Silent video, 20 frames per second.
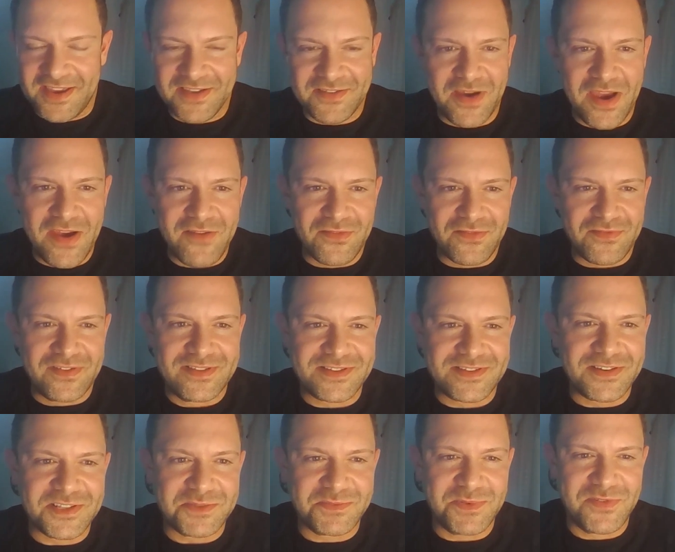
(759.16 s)
But everything's
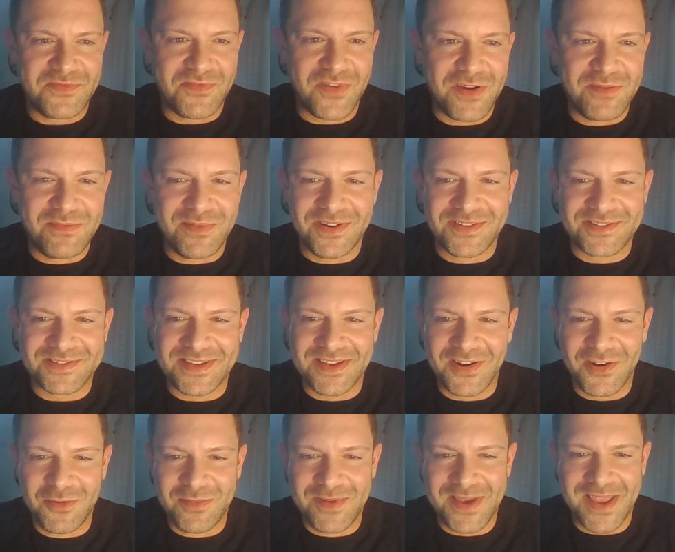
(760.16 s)
got to be robots and
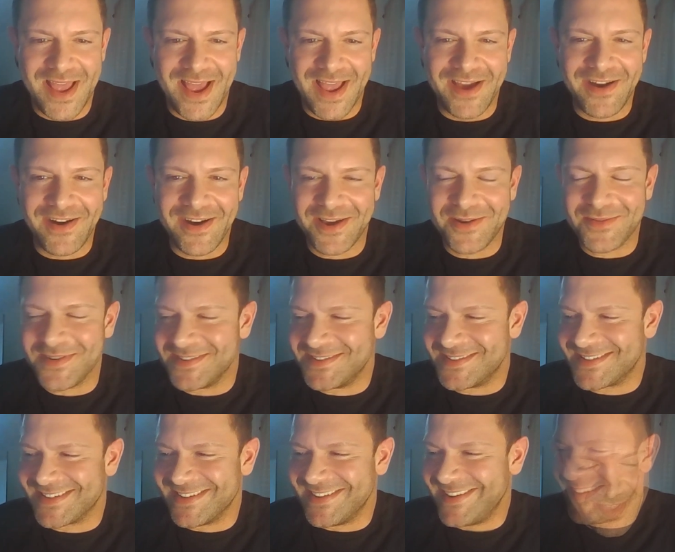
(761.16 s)
it'll all be AI,
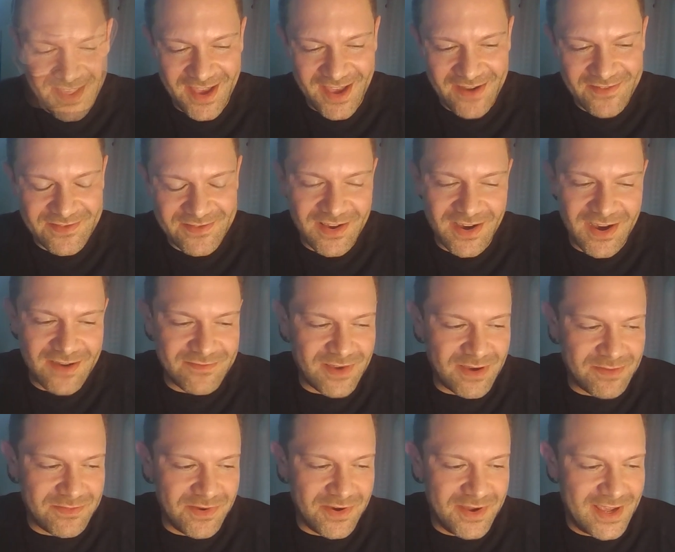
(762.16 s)
won't it?
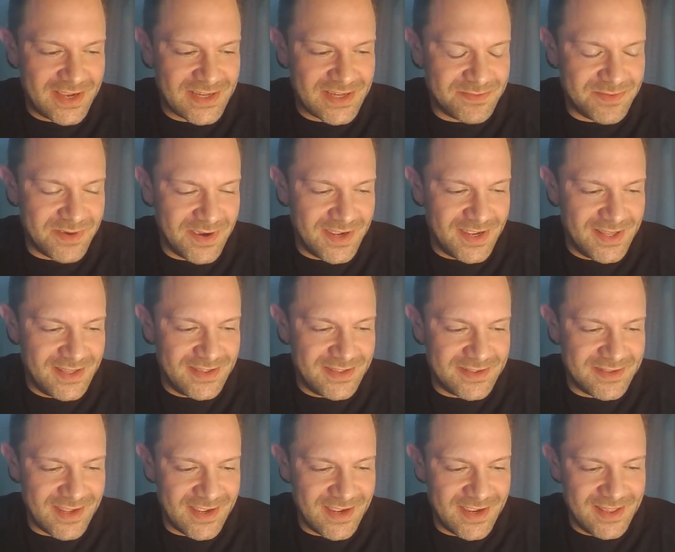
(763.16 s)
I'm not an expert
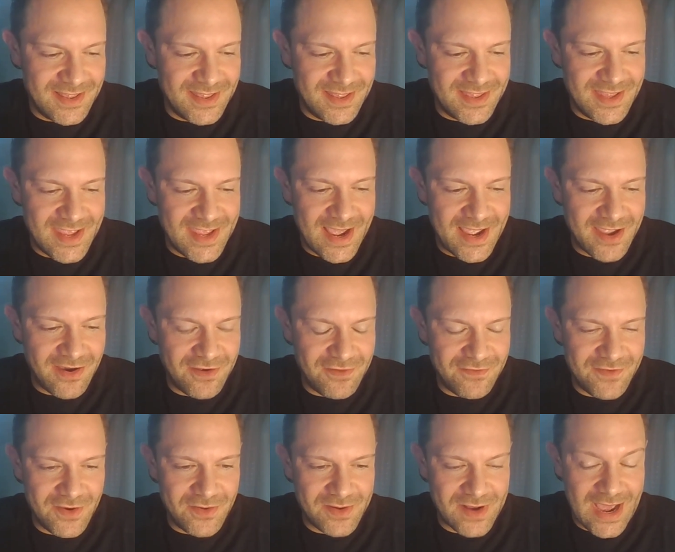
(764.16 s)
in the AI
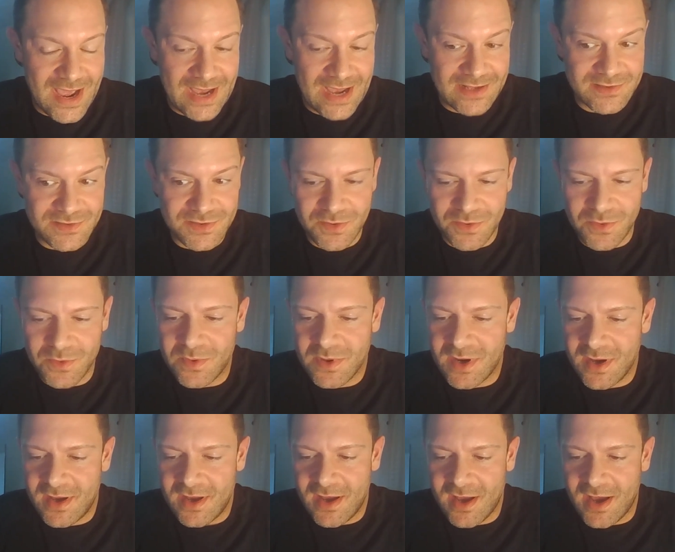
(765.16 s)
field at all,
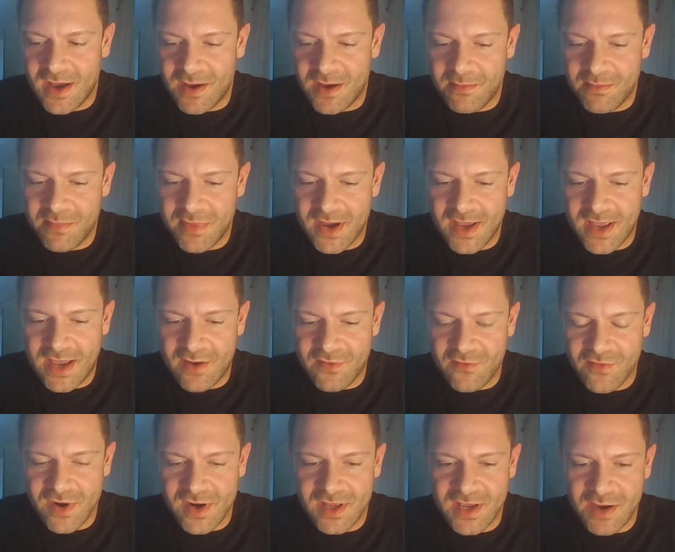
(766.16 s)
but I
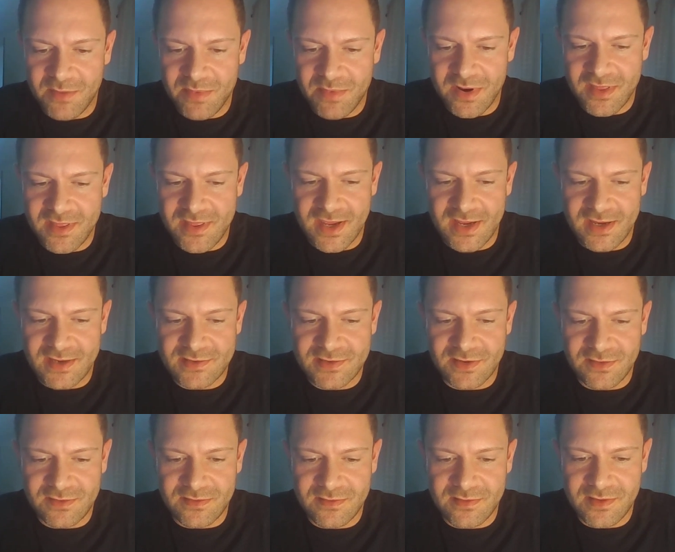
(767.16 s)
have read a couple of things
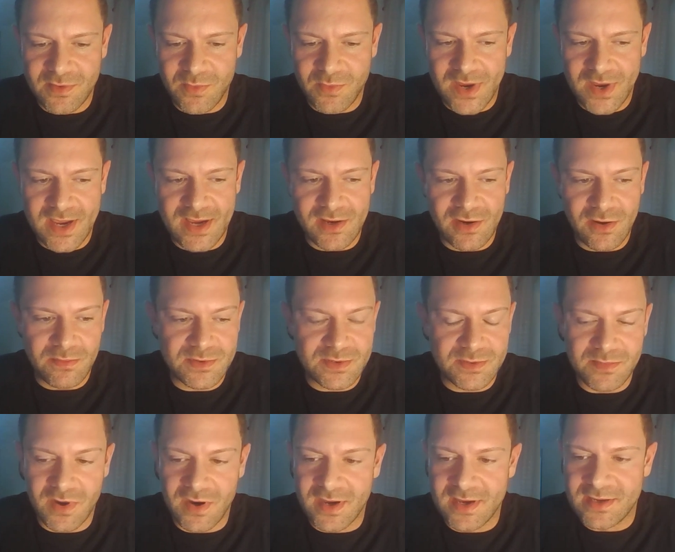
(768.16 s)
on the way it can
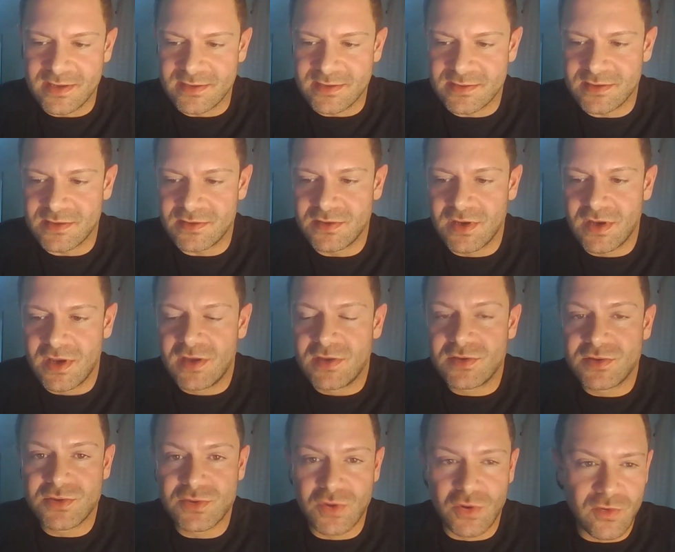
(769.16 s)
optimize
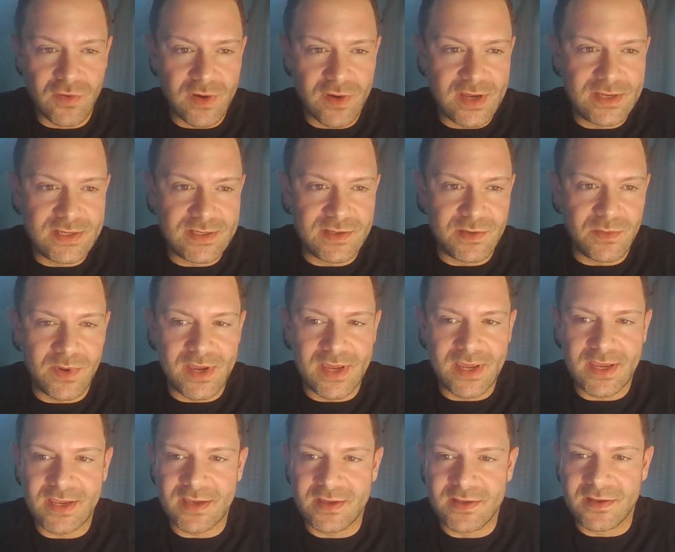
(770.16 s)
storage, the
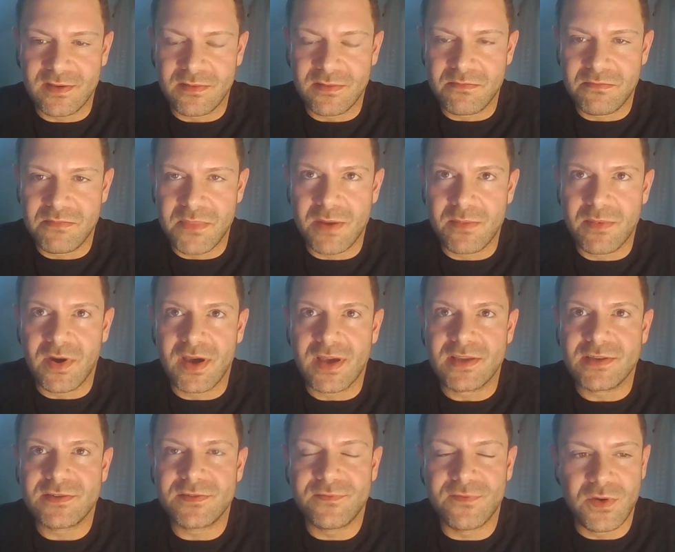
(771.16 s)
way it can
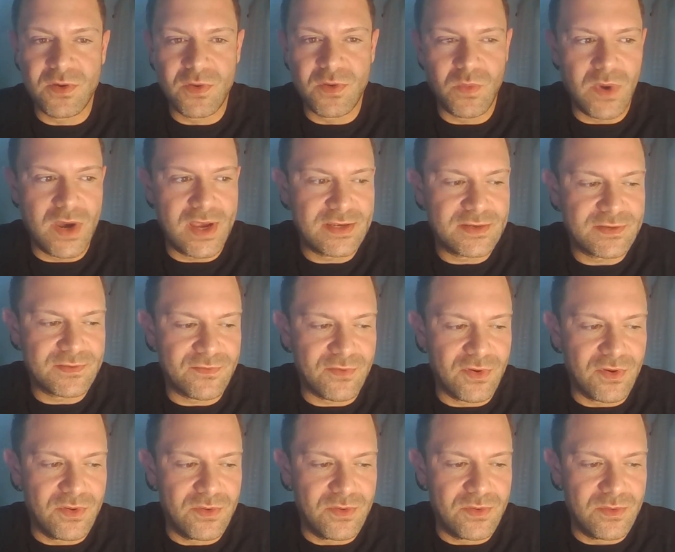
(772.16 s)
minimize food waste
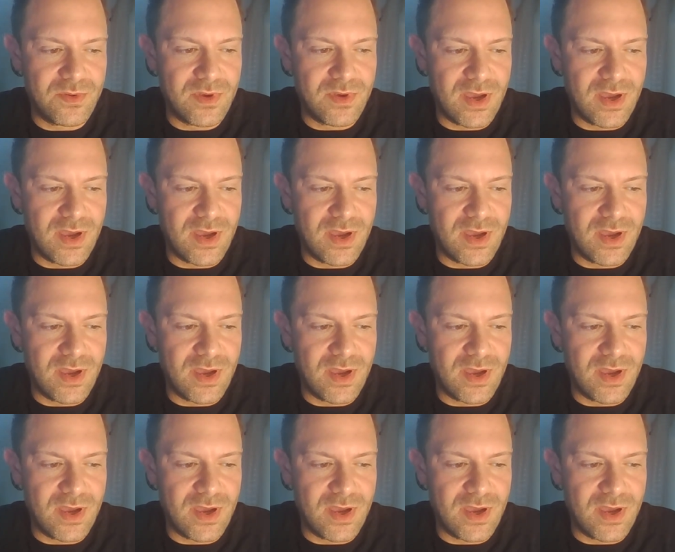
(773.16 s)
through